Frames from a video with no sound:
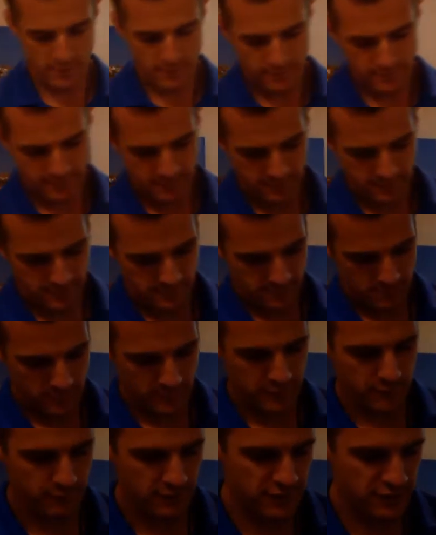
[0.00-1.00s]
with,
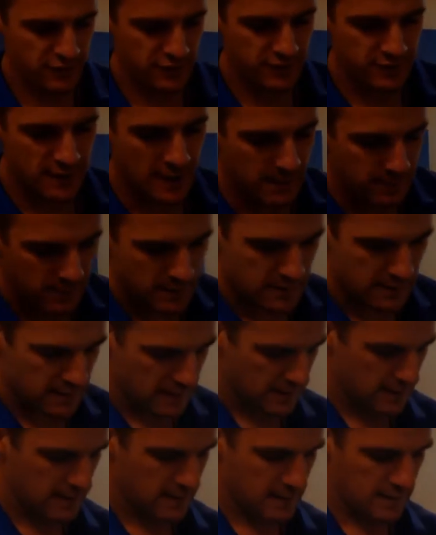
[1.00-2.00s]
with your rigid tape,
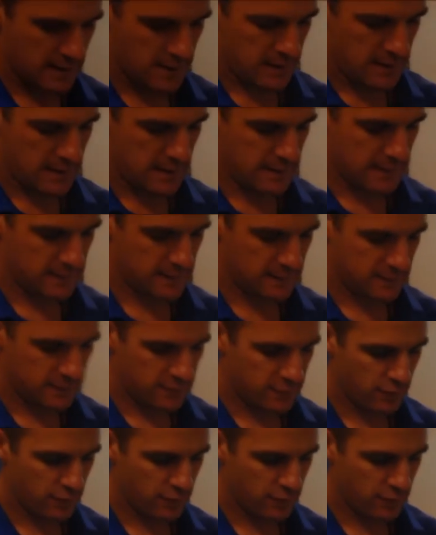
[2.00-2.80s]
is